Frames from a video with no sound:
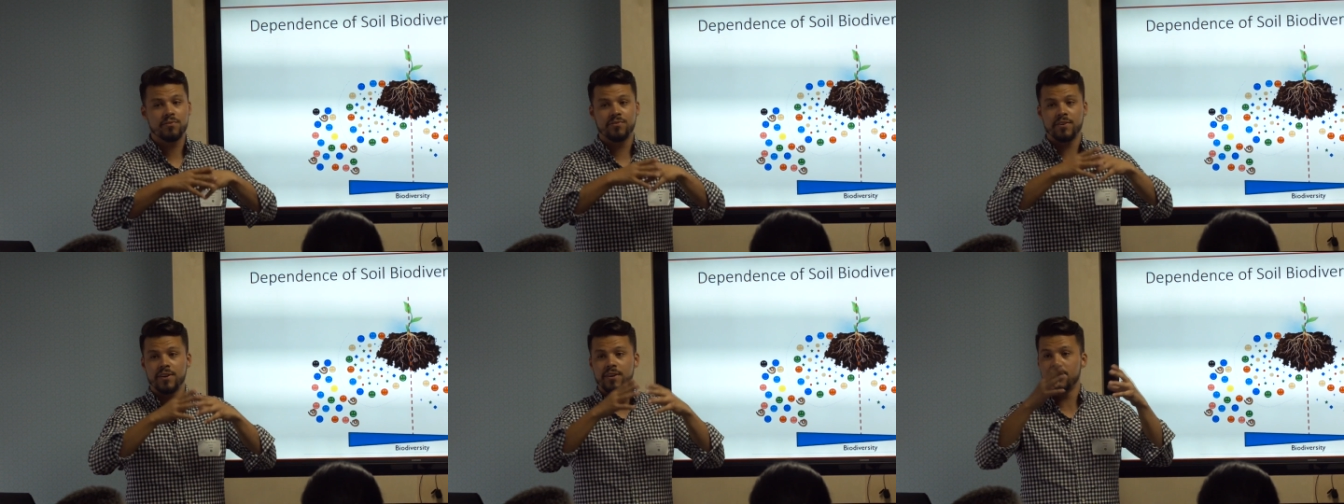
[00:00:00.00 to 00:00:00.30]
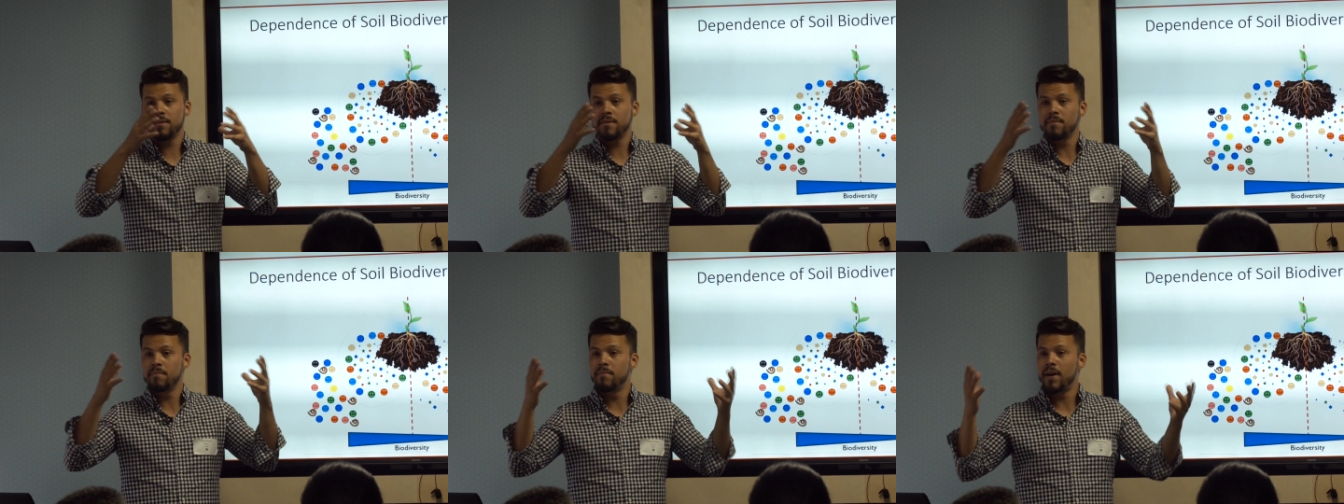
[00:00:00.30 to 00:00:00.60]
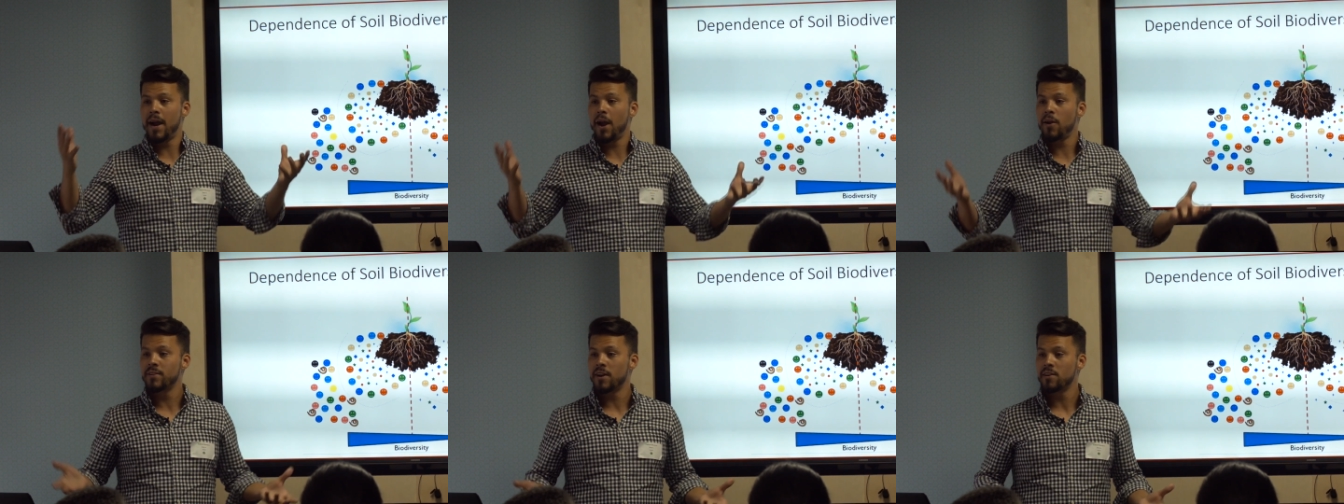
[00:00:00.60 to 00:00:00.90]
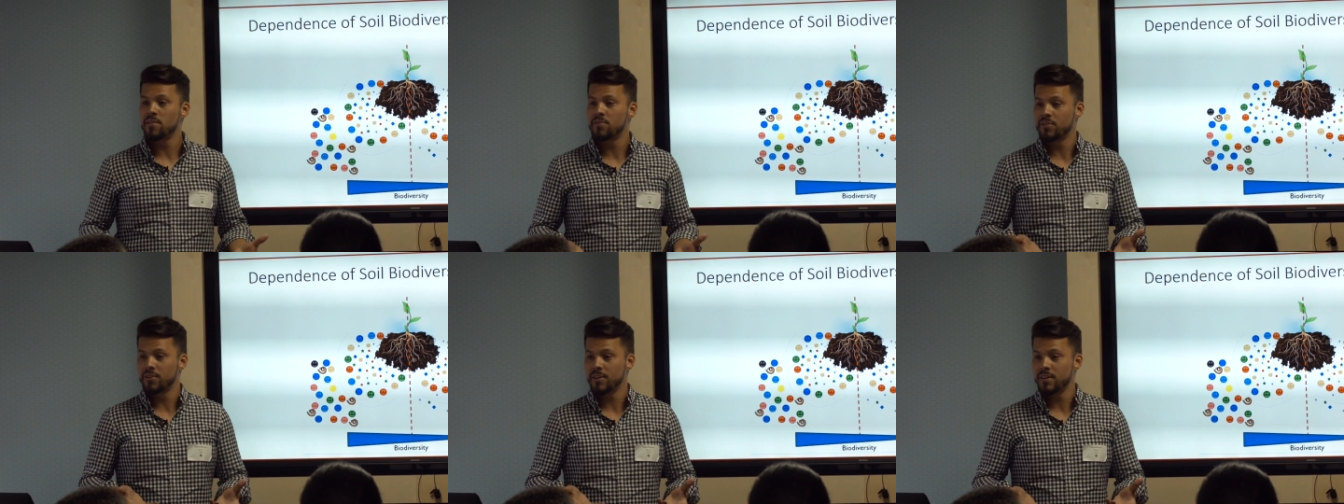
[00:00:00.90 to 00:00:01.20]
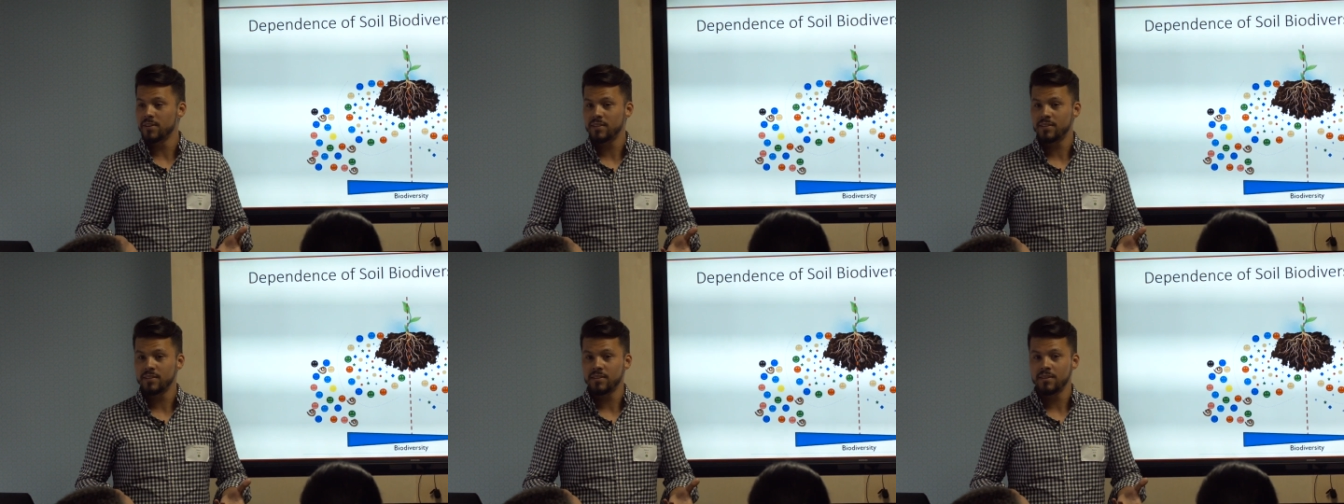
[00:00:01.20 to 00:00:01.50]
very
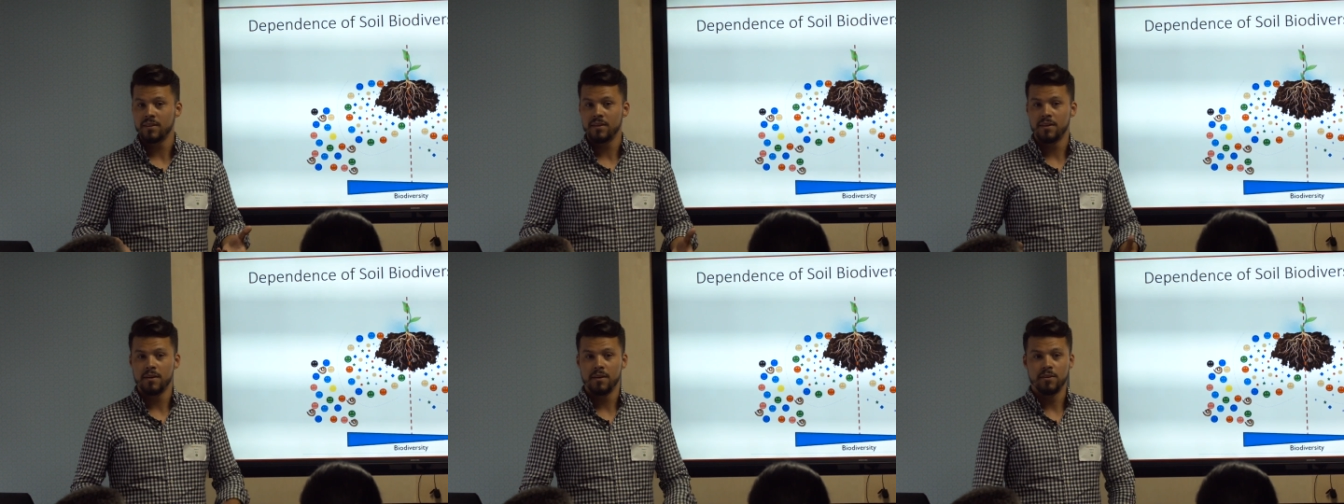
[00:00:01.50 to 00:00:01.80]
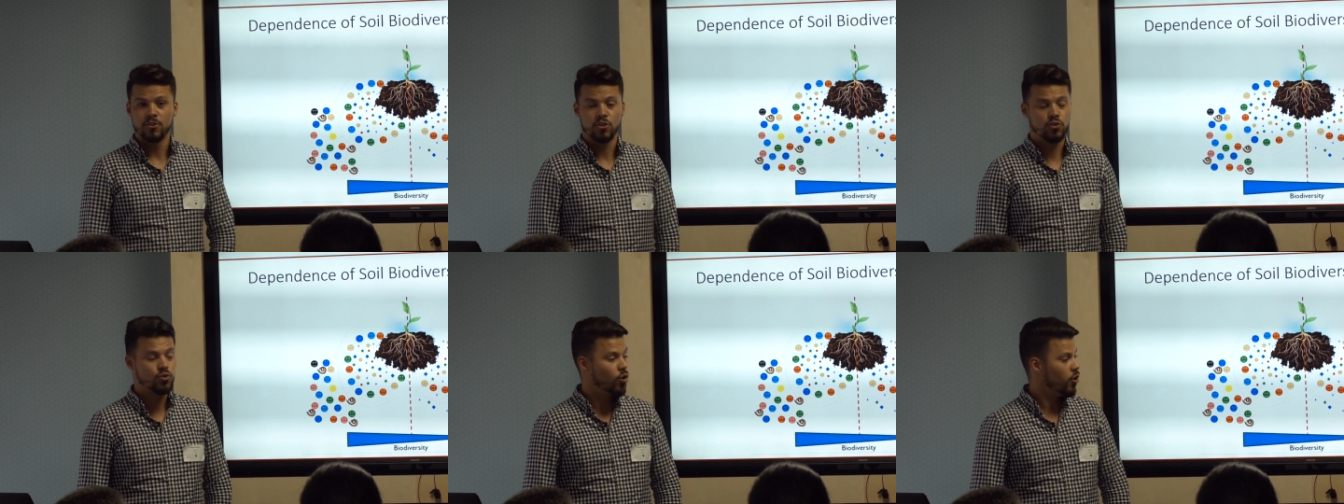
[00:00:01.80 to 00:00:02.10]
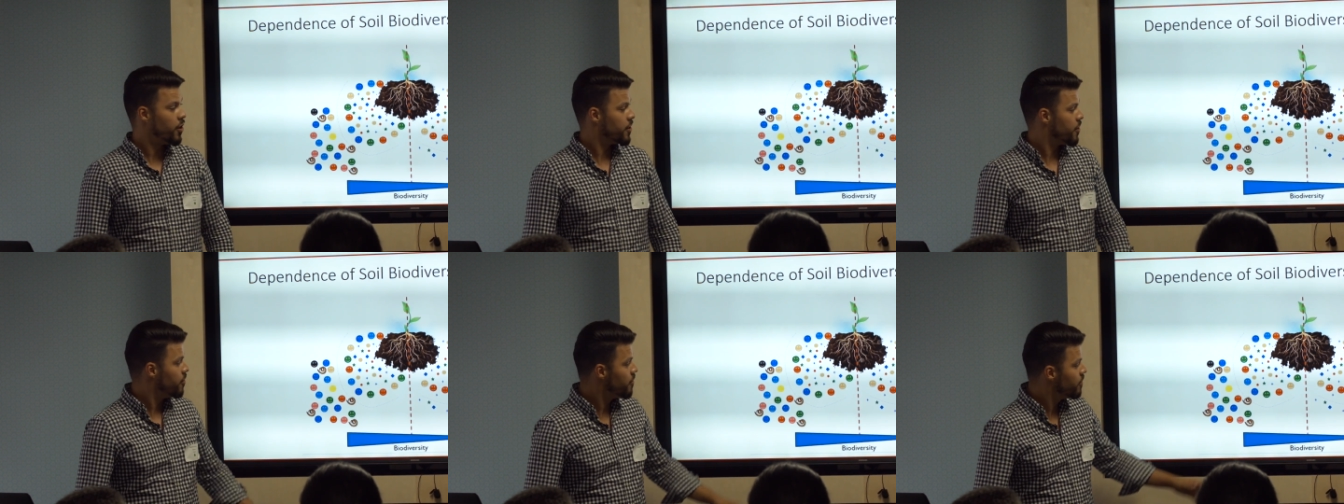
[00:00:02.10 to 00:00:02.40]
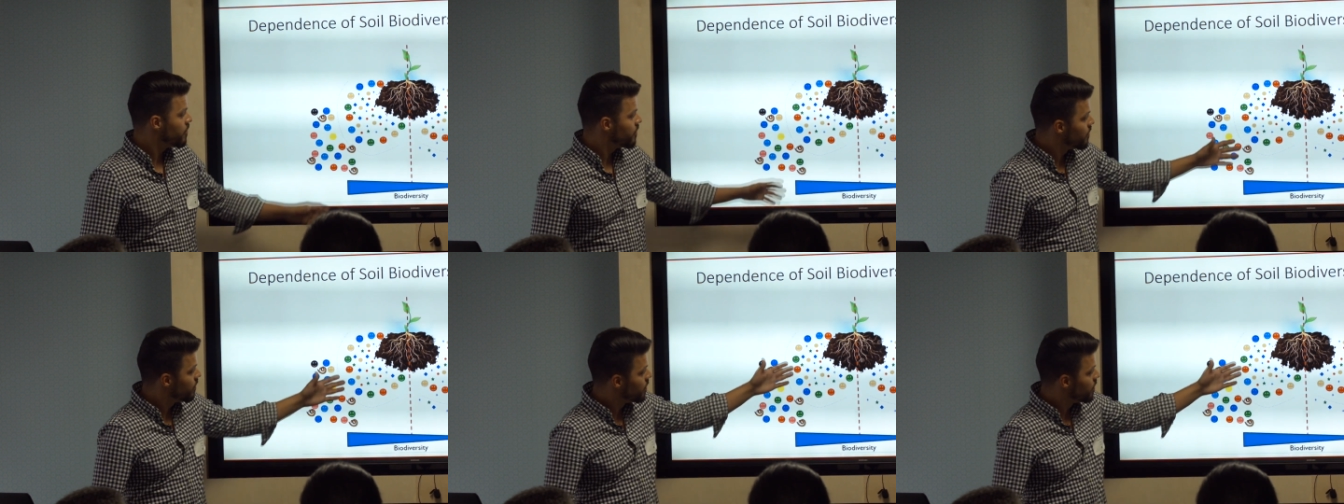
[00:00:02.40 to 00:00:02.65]
biodiverse soil,